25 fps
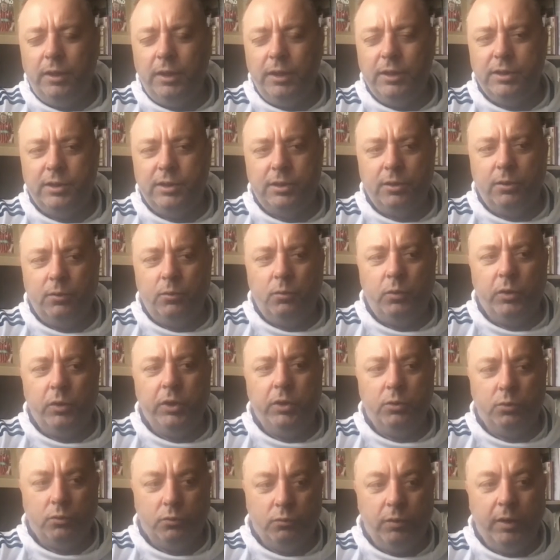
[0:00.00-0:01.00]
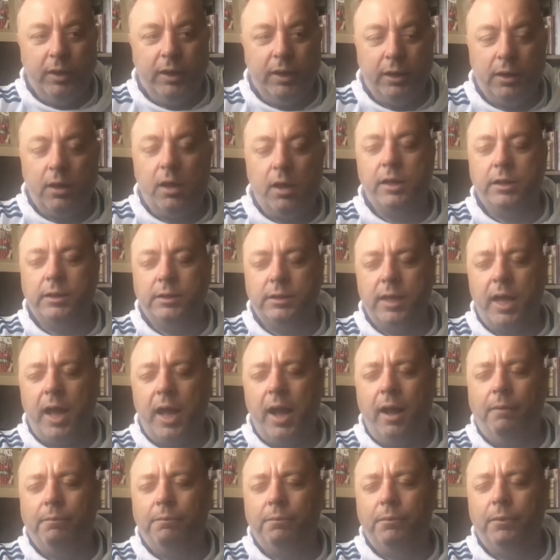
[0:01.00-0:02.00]
is that we all realise
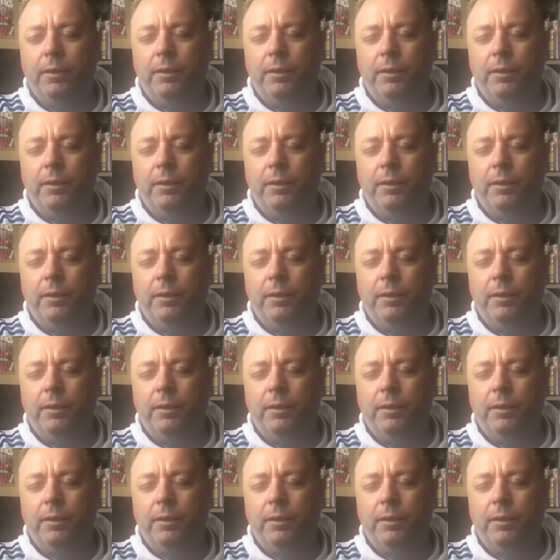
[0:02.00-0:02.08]
that.